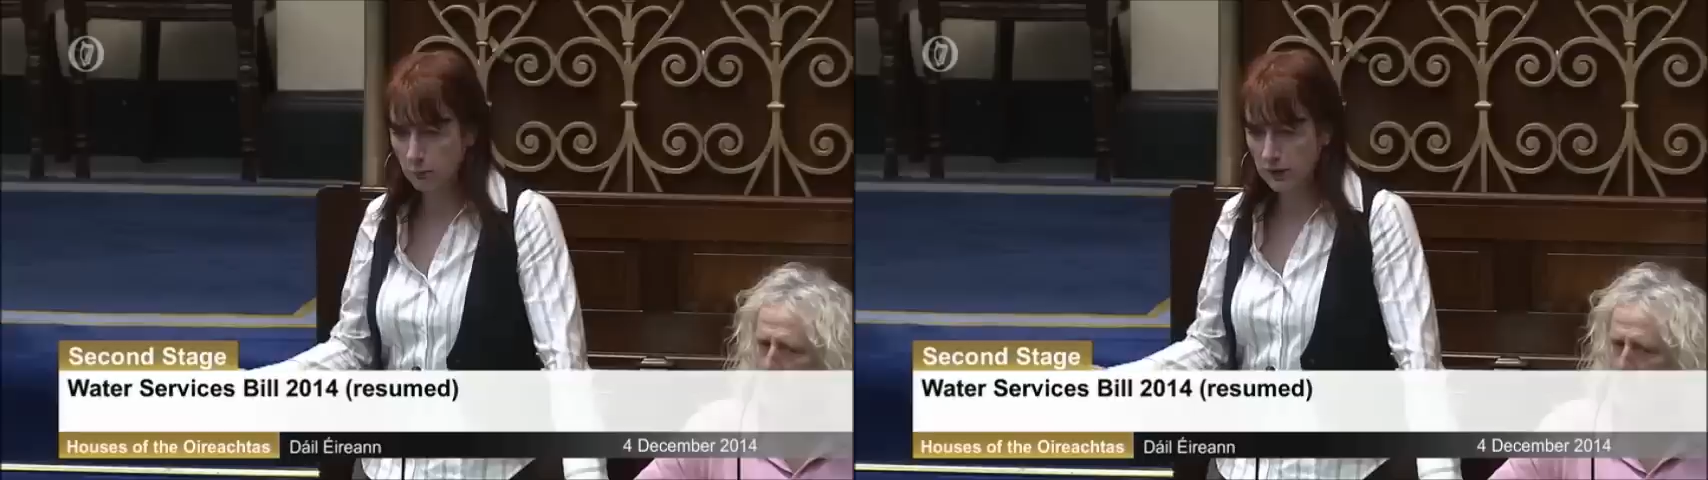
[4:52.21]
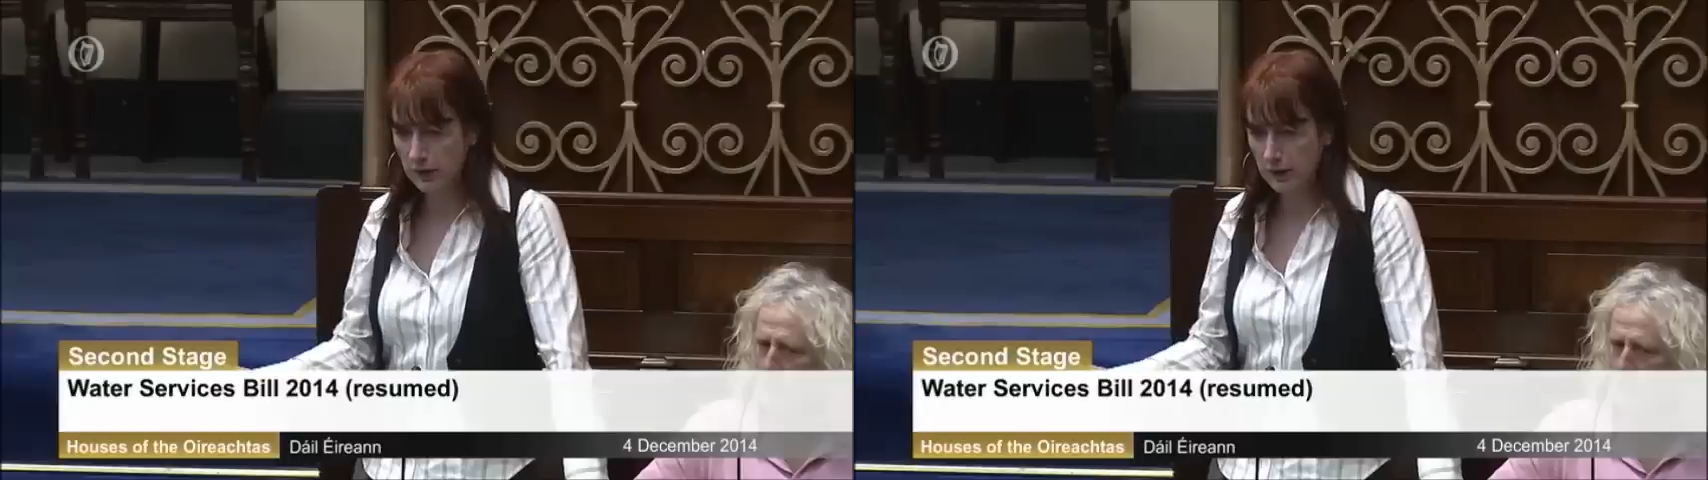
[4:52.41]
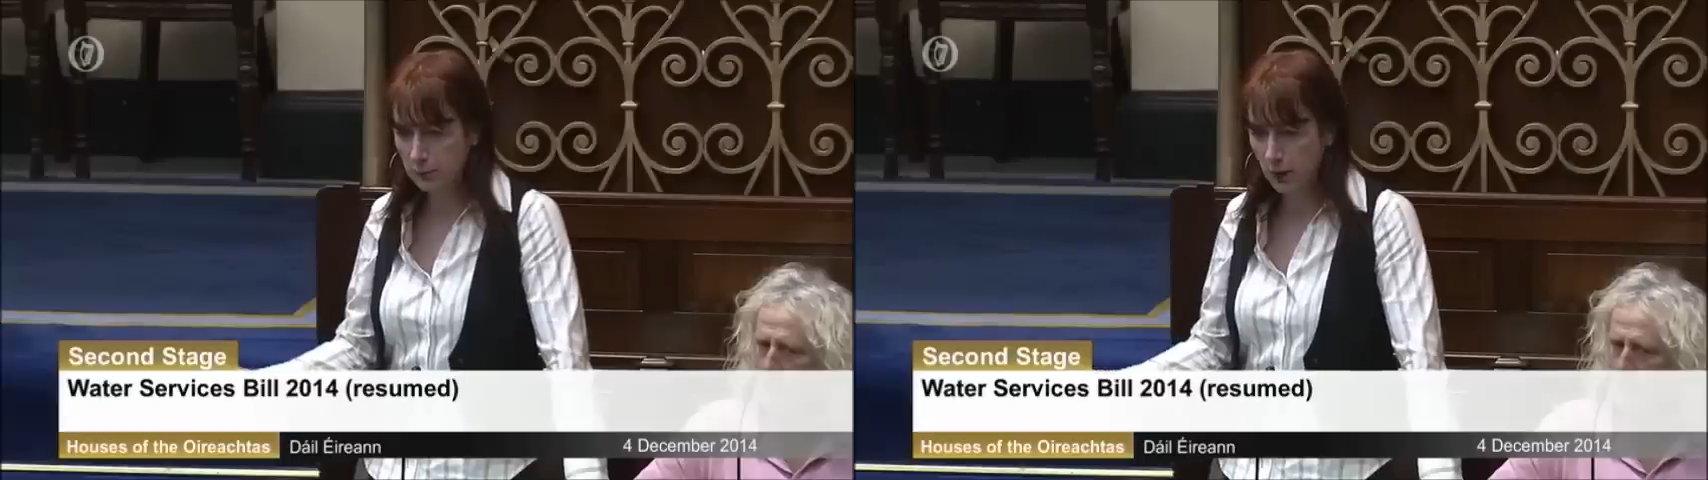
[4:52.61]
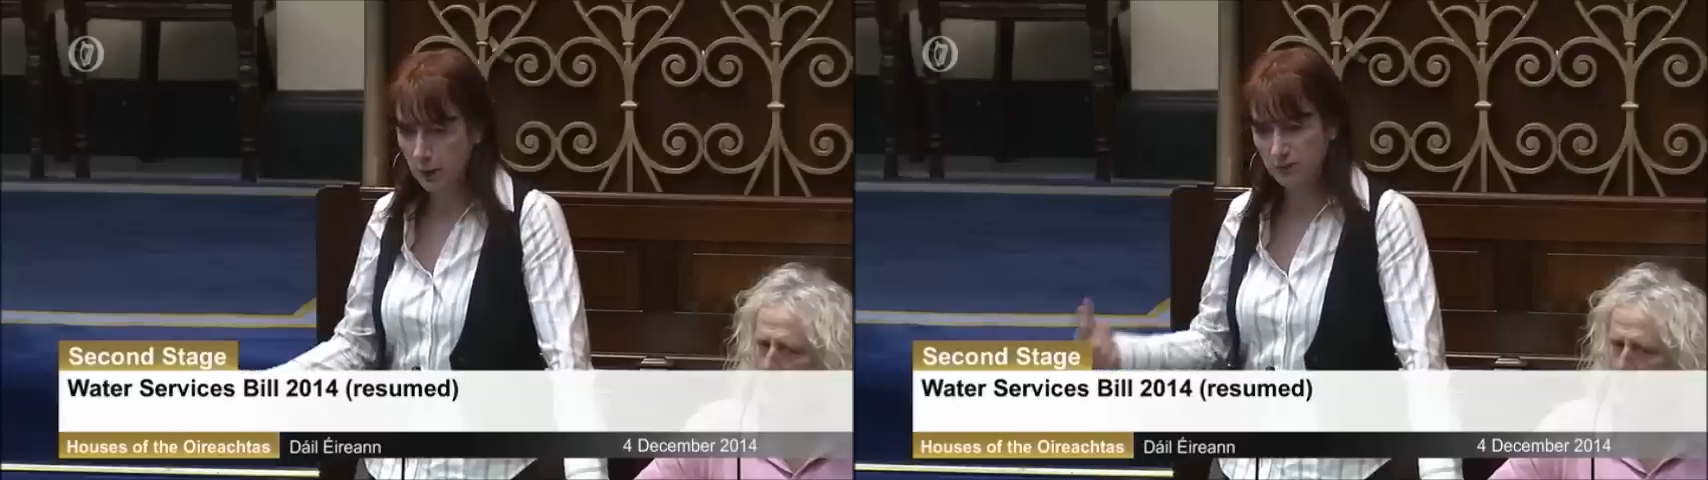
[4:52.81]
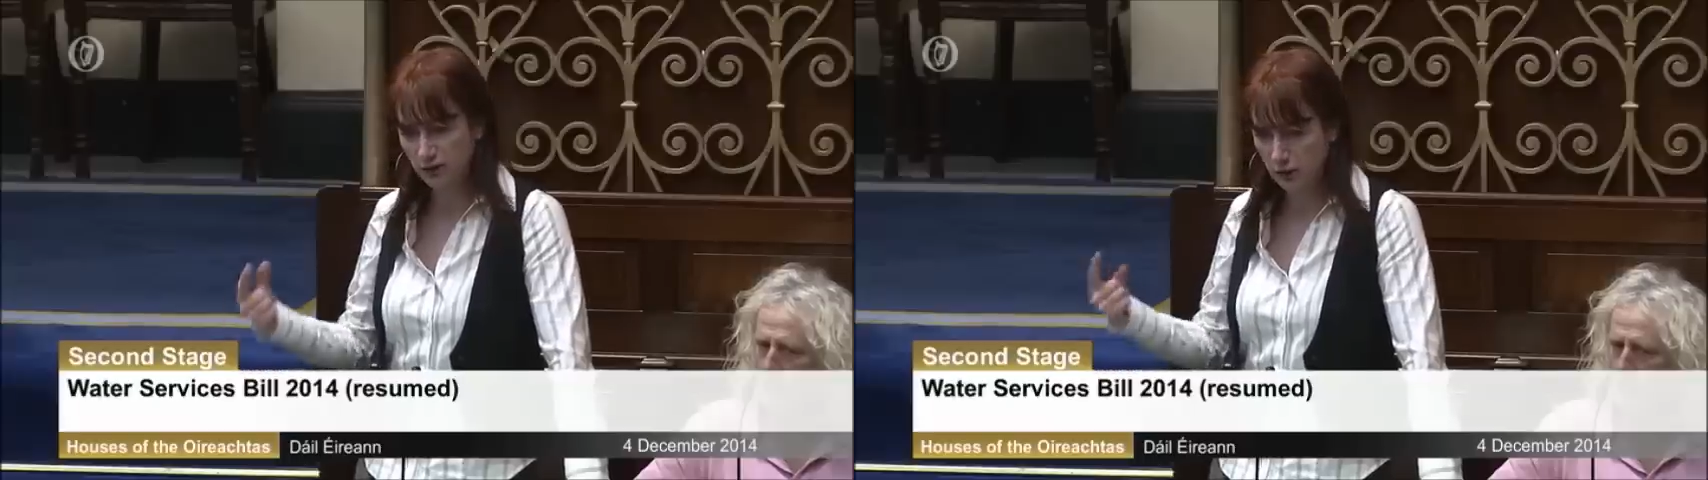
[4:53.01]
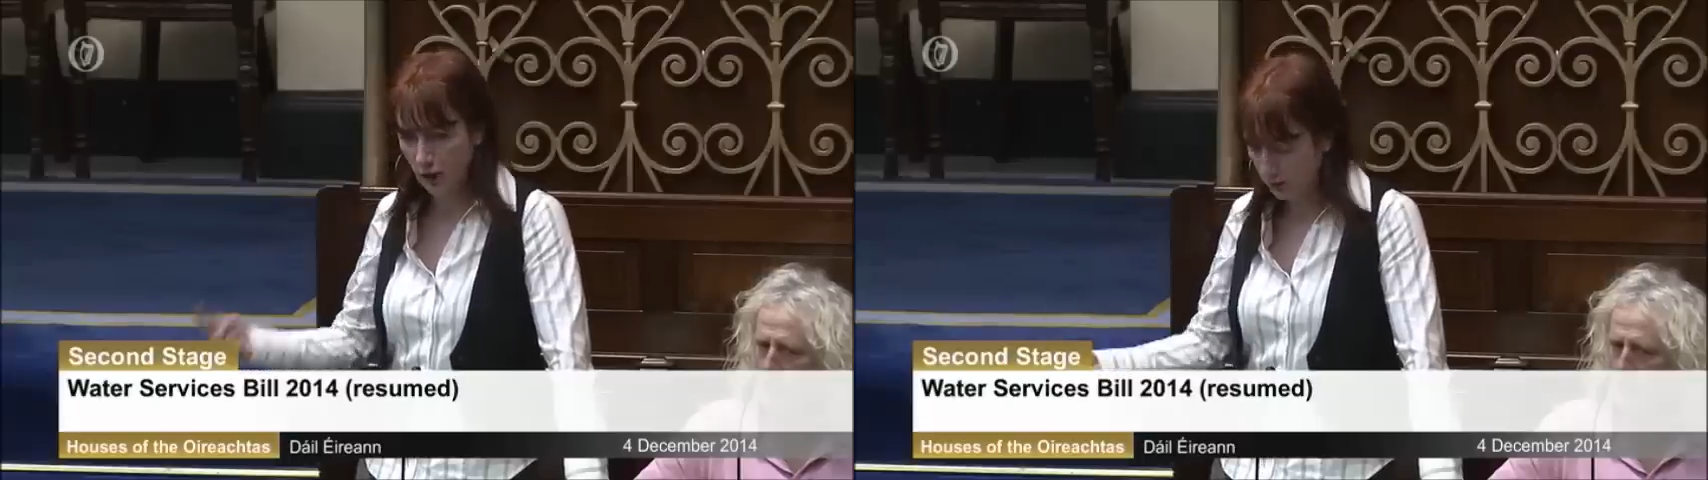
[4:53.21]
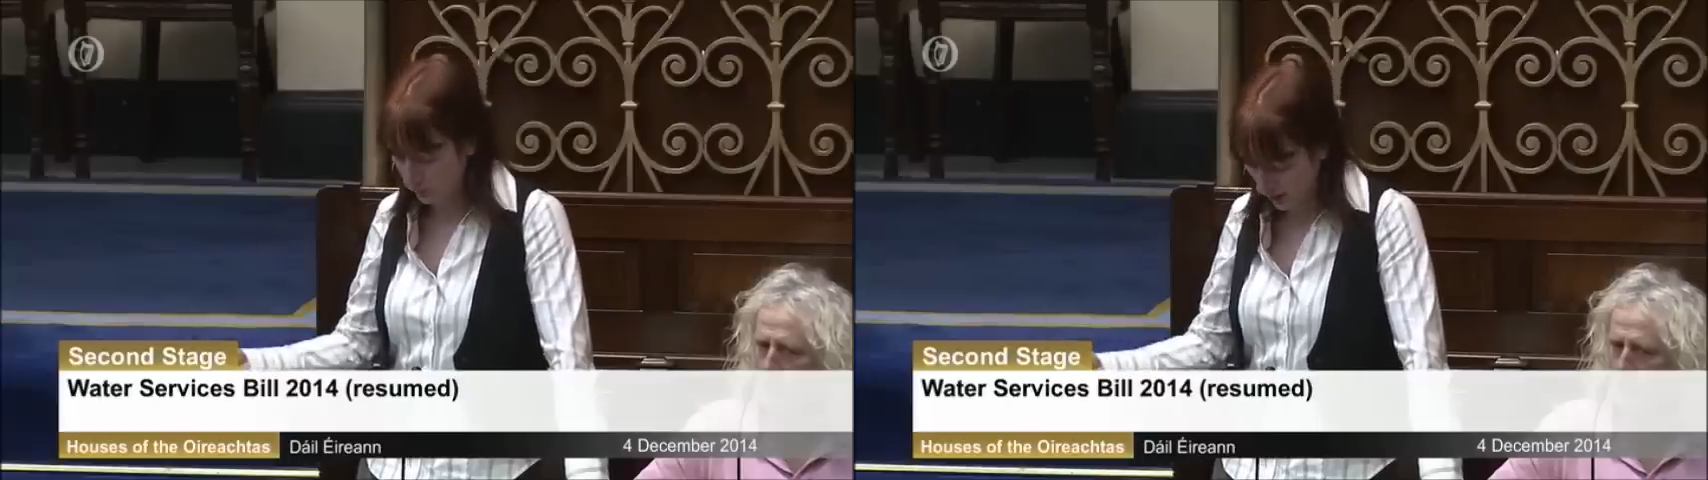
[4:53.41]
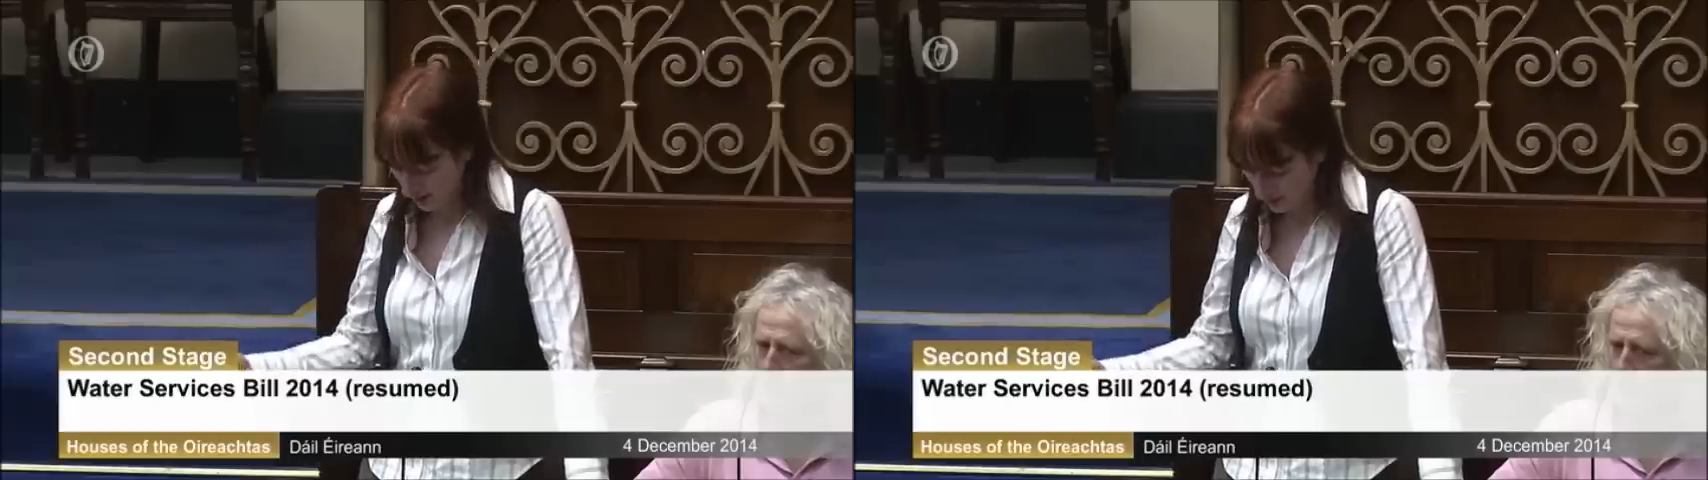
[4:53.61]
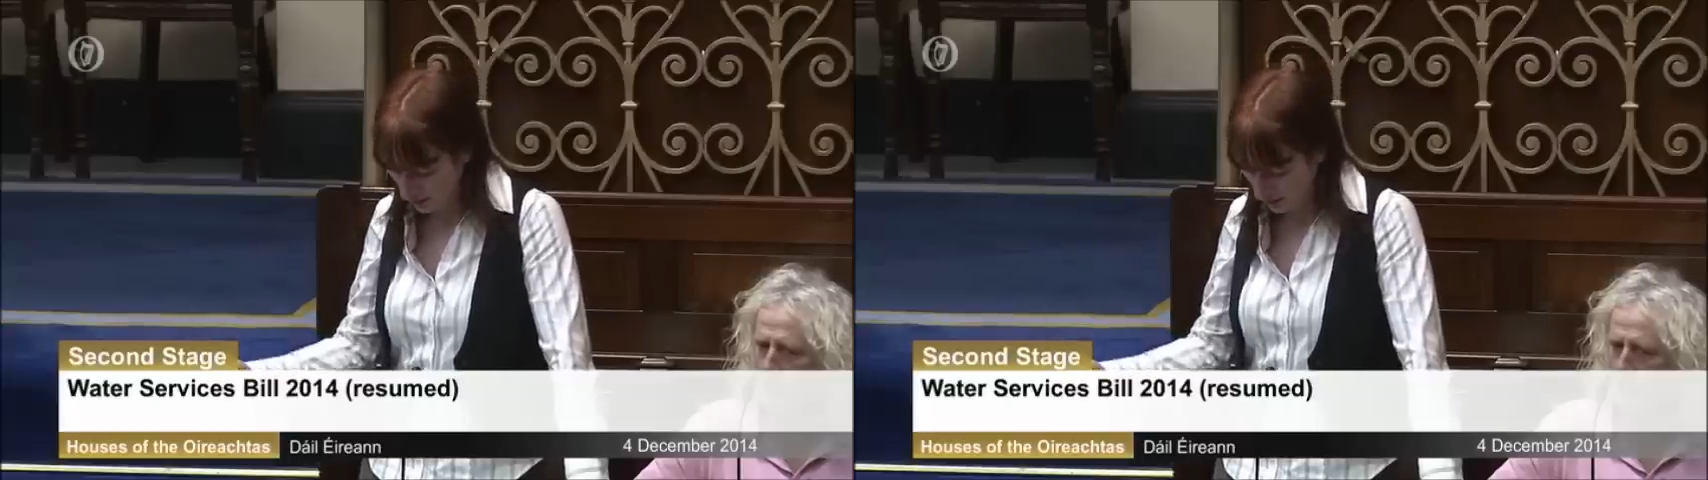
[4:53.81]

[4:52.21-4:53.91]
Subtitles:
with lead pipes, you're not investing